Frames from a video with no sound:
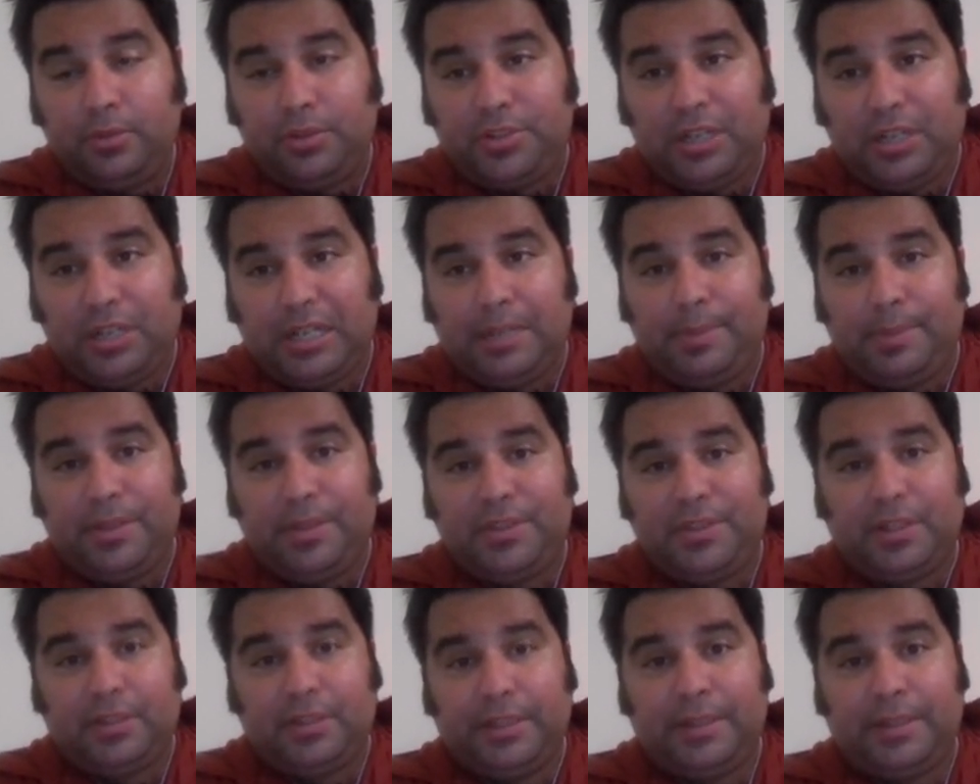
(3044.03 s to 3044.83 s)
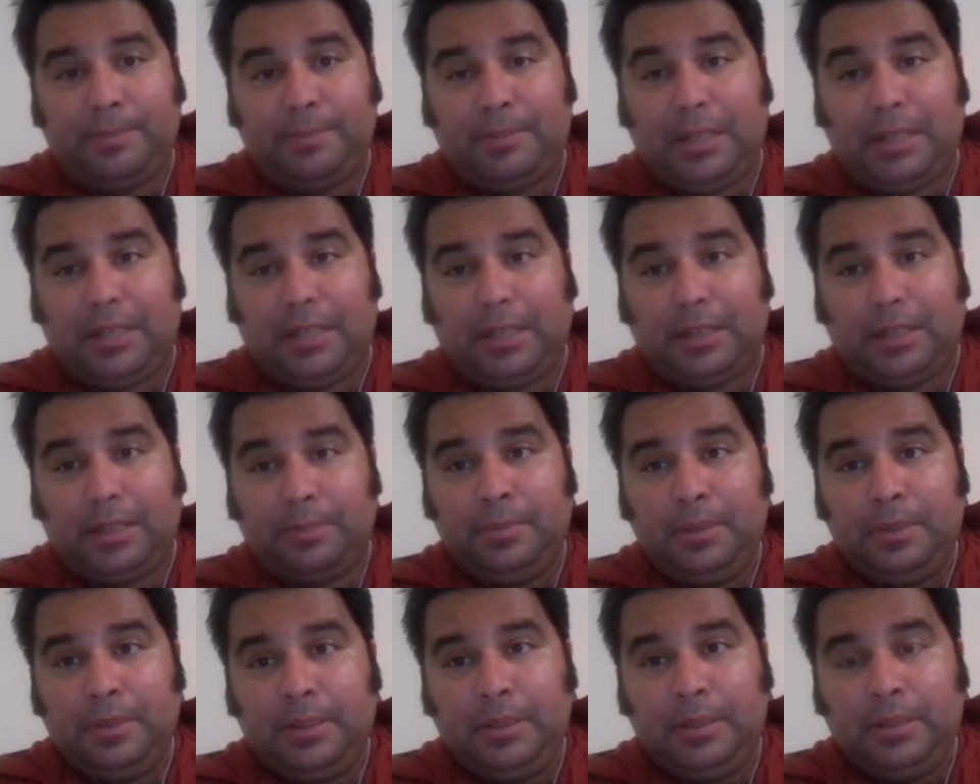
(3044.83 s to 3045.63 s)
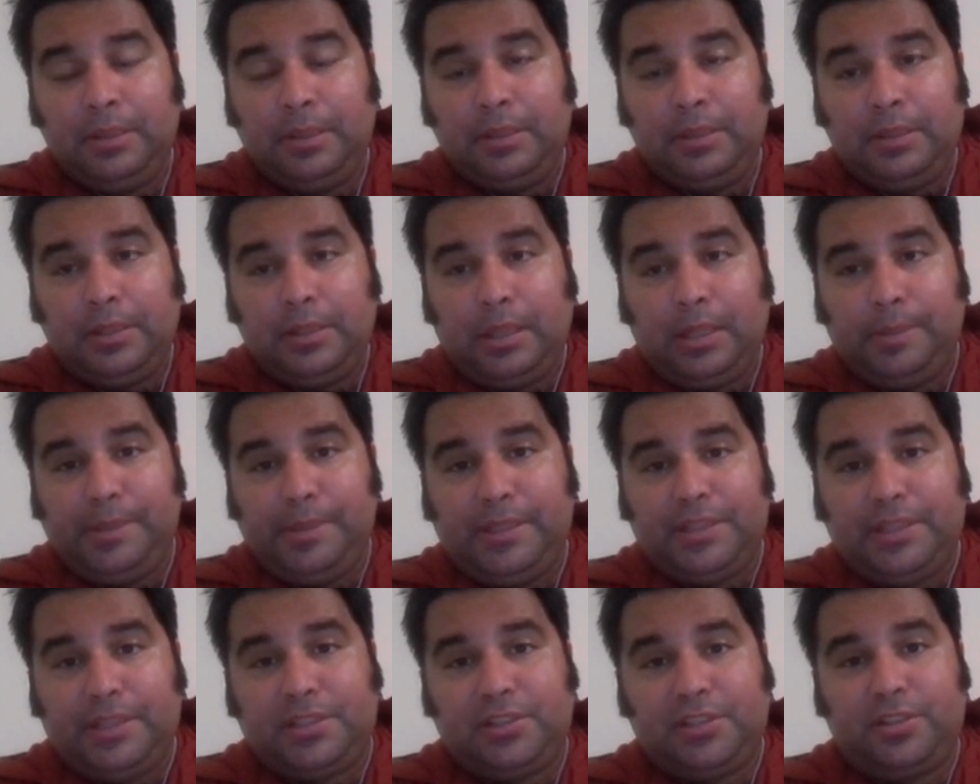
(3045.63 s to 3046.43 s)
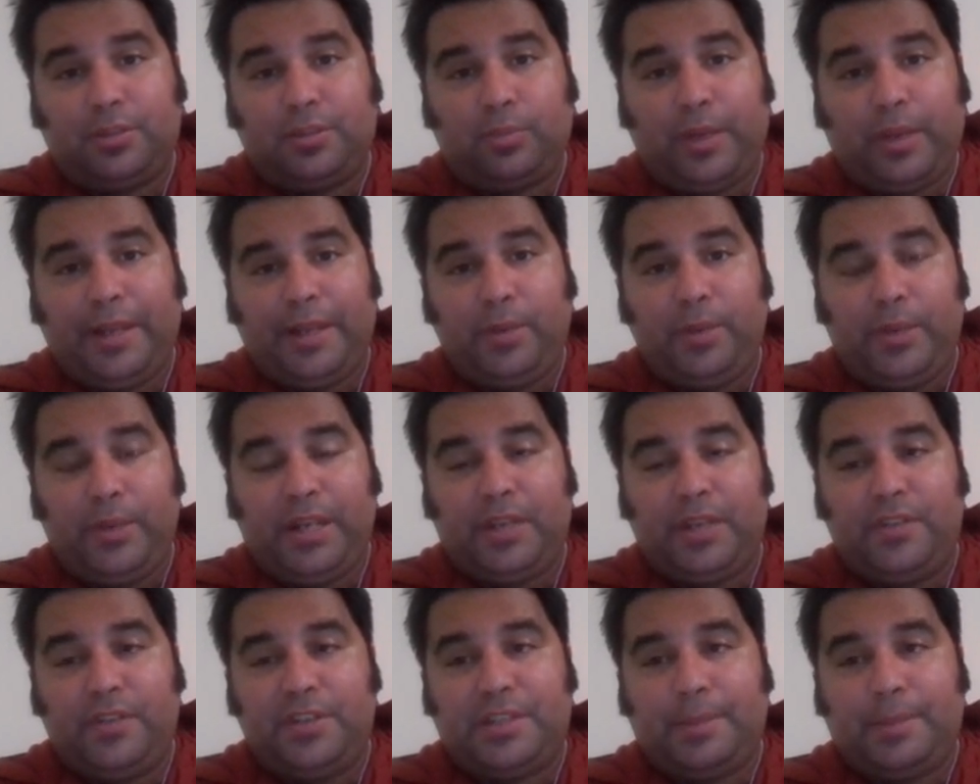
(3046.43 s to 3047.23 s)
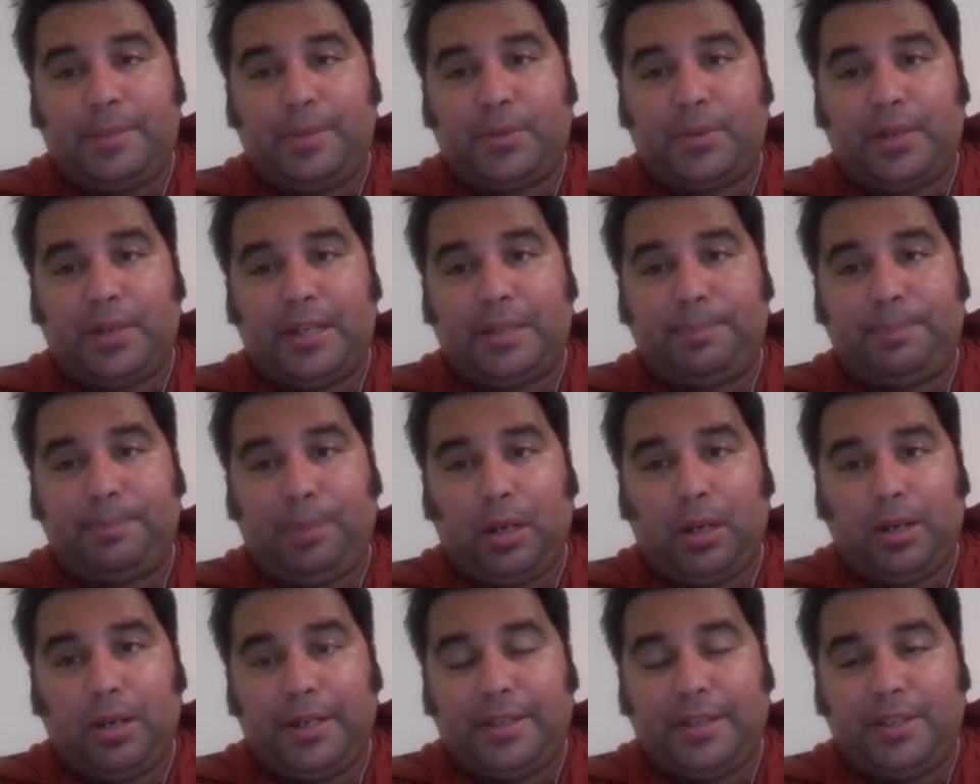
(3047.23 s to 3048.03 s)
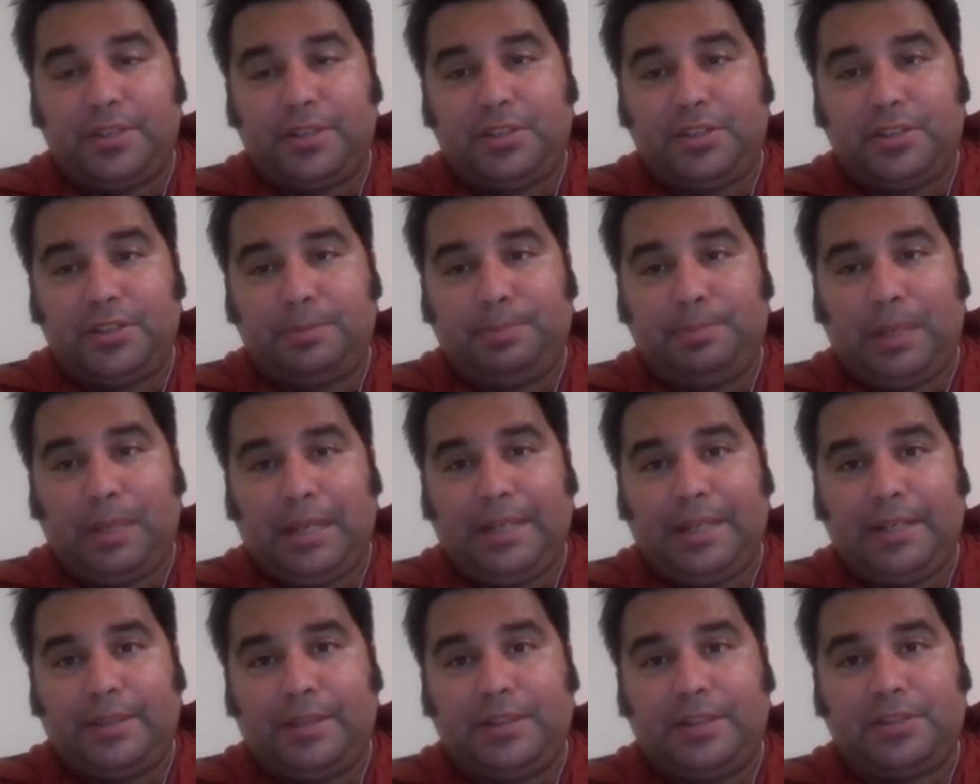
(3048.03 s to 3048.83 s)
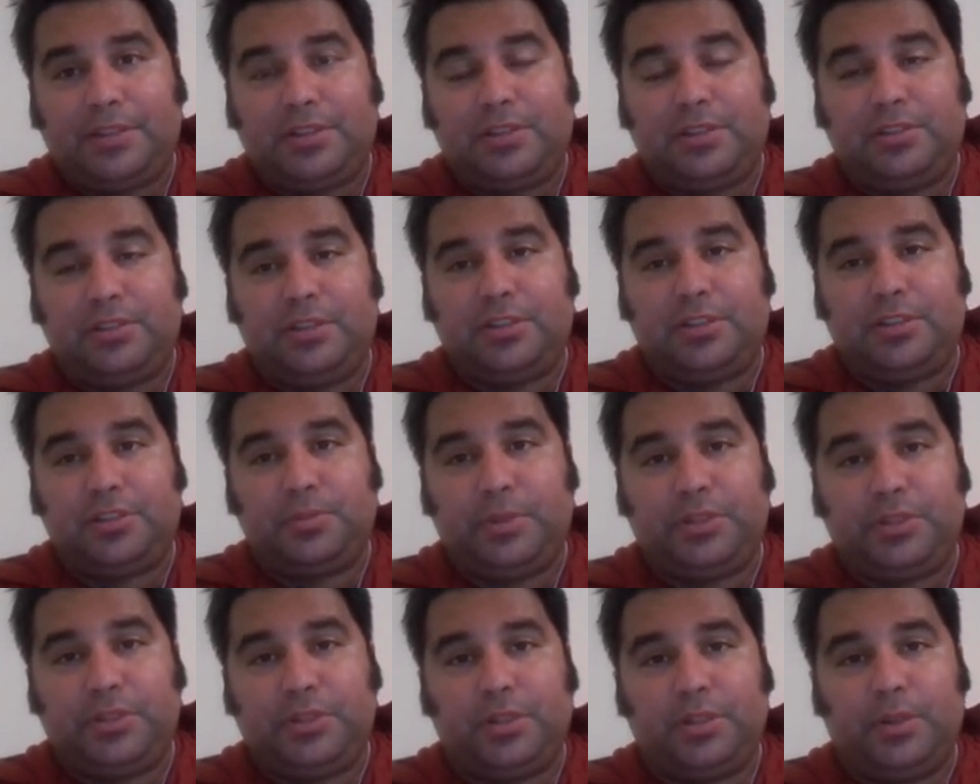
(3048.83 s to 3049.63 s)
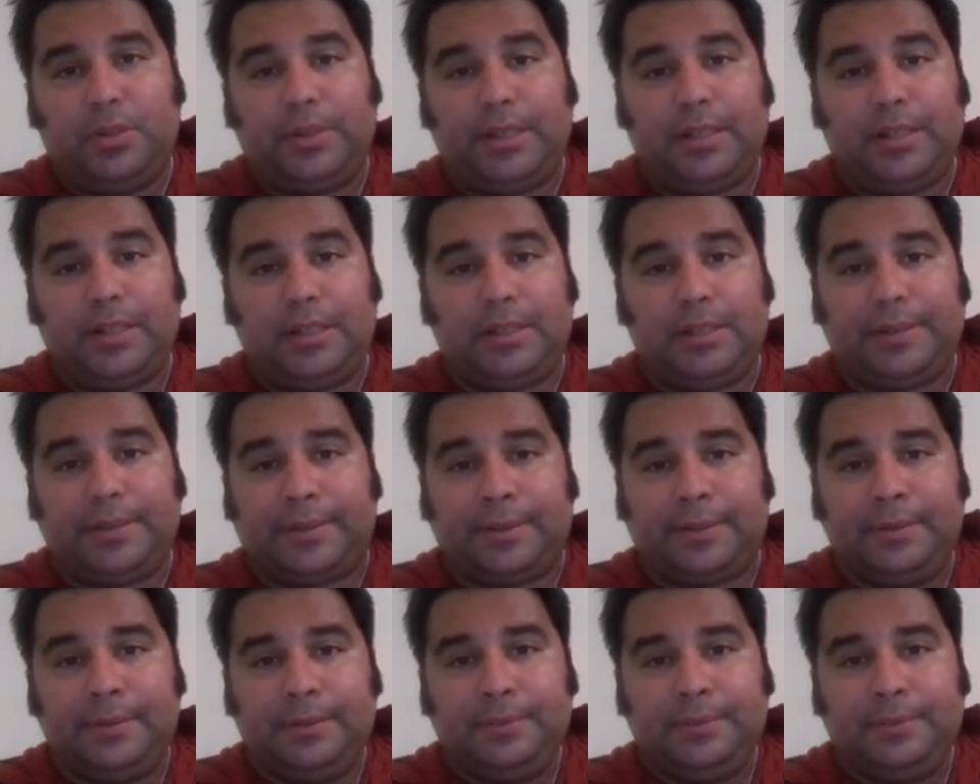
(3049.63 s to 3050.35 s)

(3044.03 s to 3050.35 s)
We're talking about the Clinton mob. This is the right wing of the Democratic Party. This is Biden. This is what's going on.